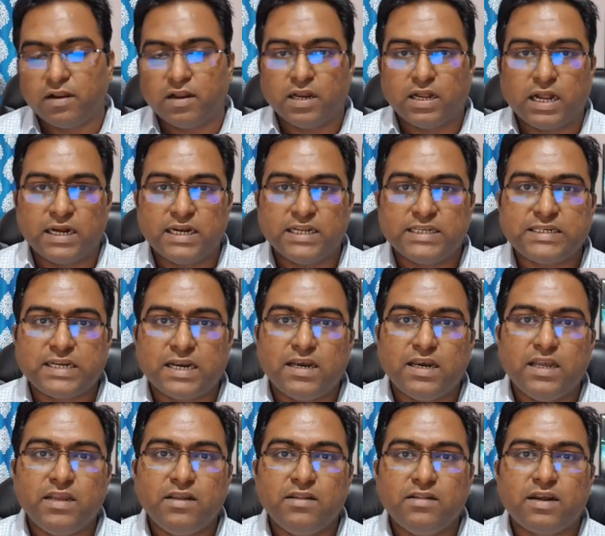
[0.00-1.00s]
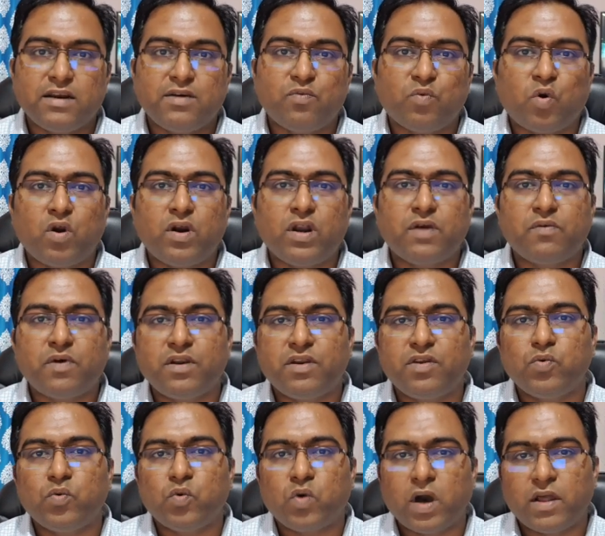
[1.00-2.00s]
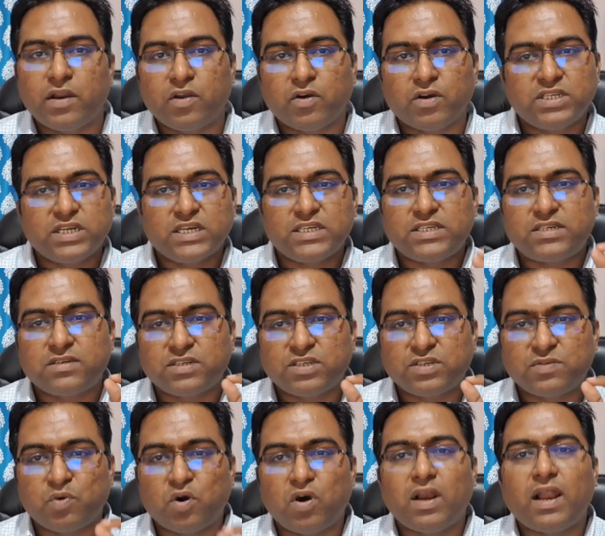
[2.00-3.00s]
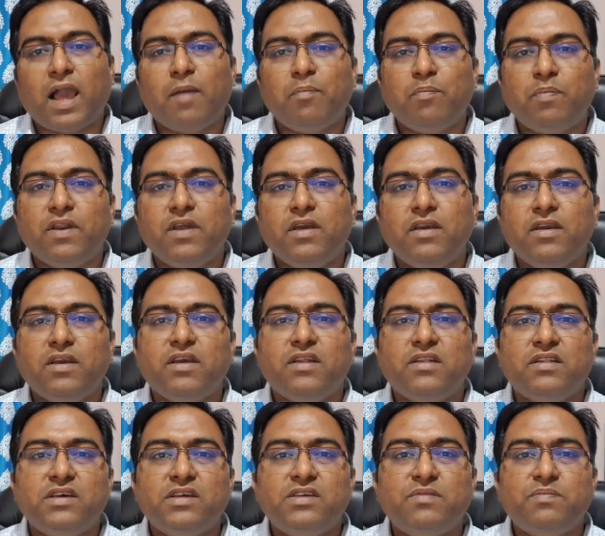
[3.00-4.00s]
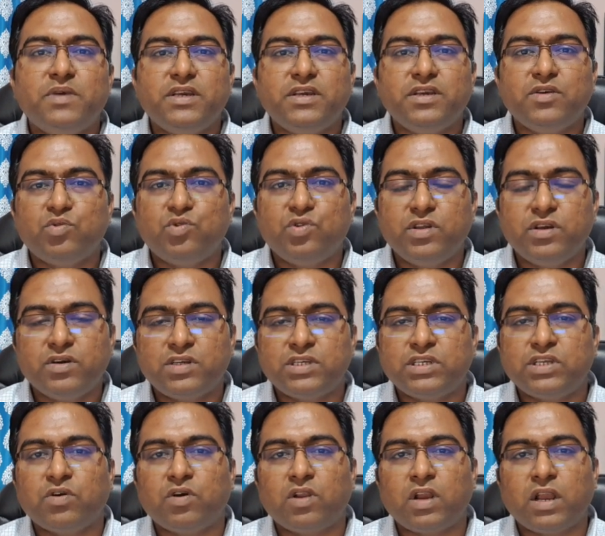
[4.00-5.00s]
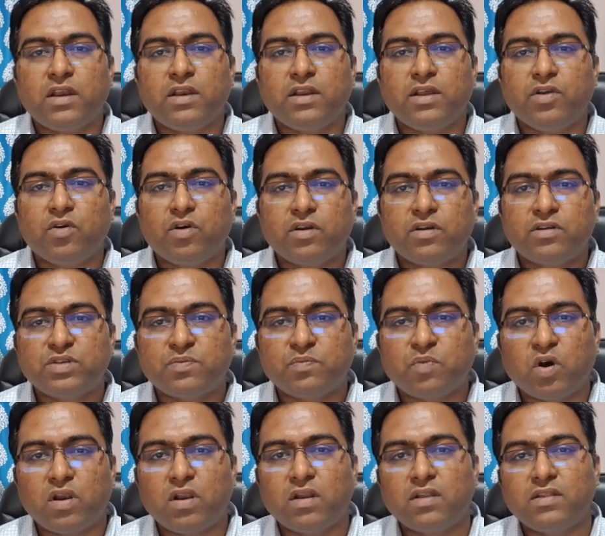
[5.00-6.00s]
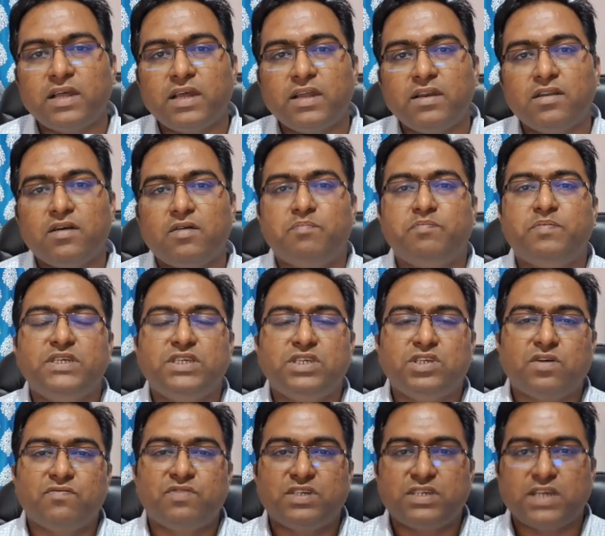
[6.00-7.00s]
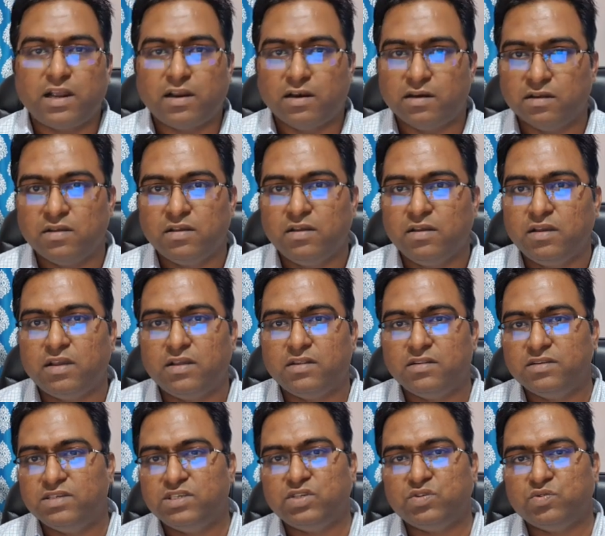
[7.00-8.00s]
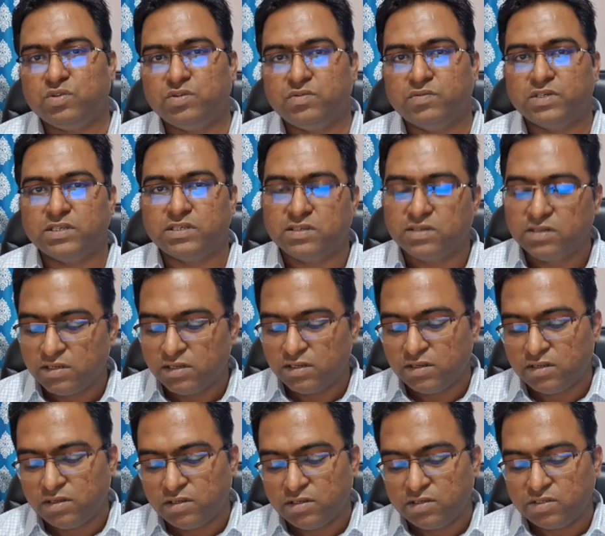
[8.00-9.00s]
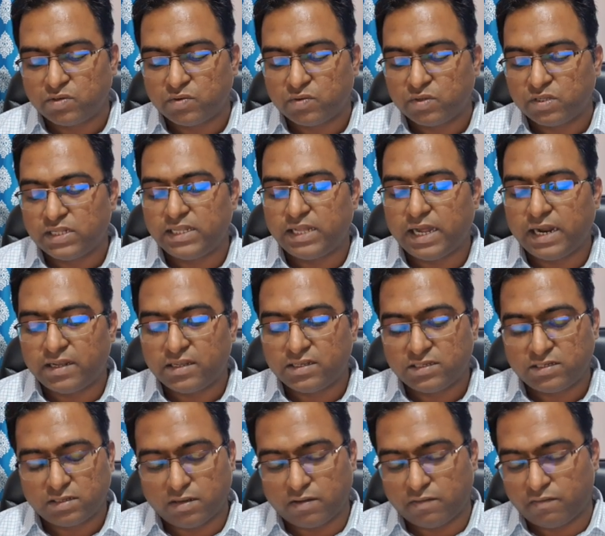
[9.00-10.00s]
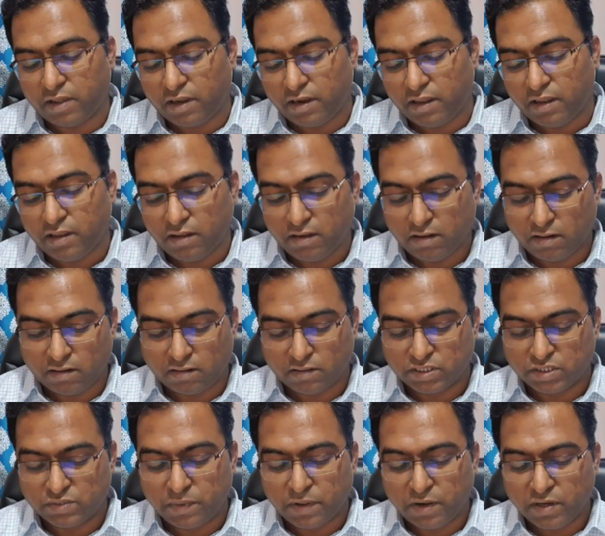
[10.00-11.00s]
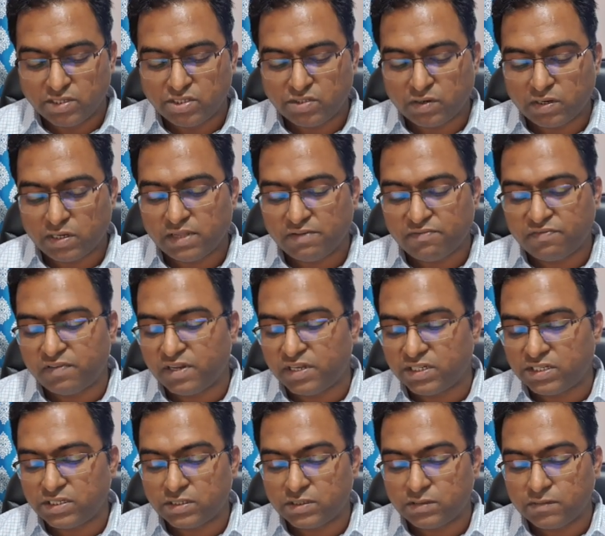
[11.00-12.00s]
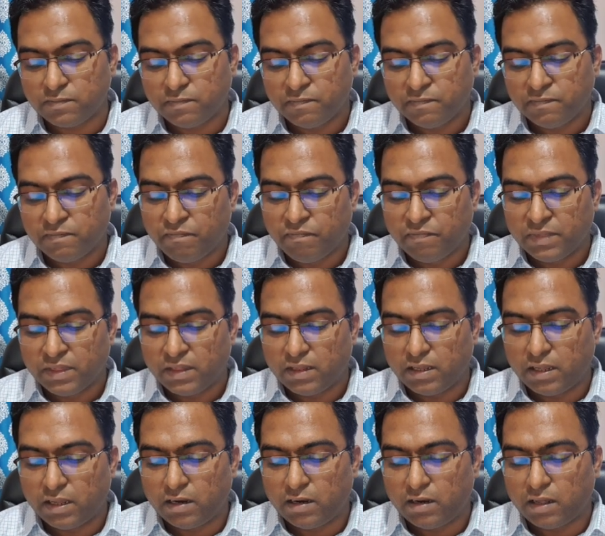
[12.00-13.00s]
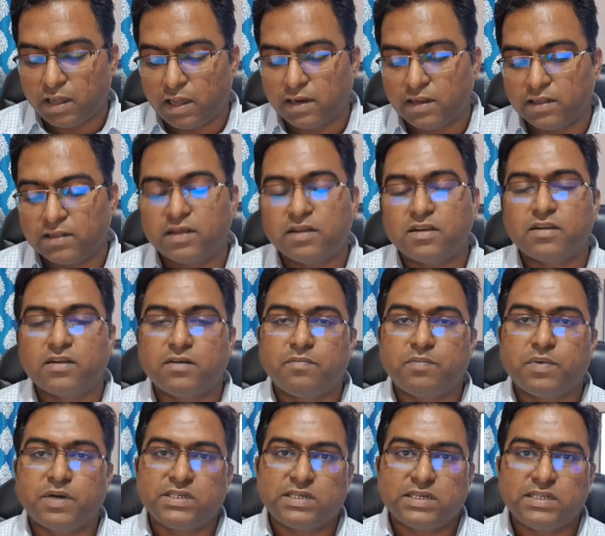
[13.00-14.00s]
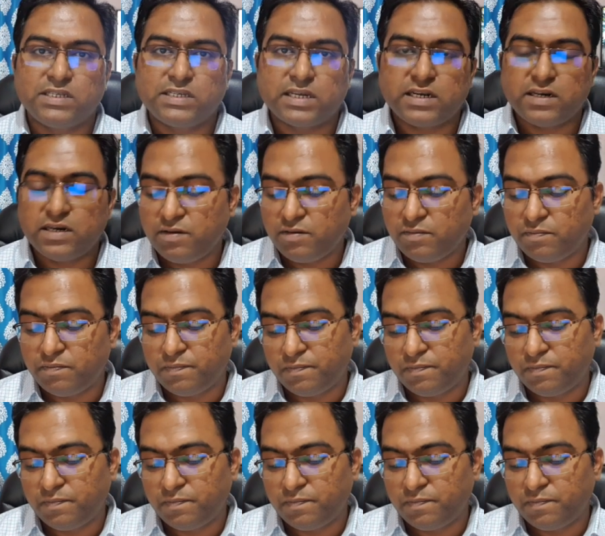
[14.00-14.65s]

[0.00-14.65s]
understanding that whatever you are, you're just a small happening in this big universe. You're smaller than a piece of sand in this universe. So that is a very spiritual definition. Then another person said,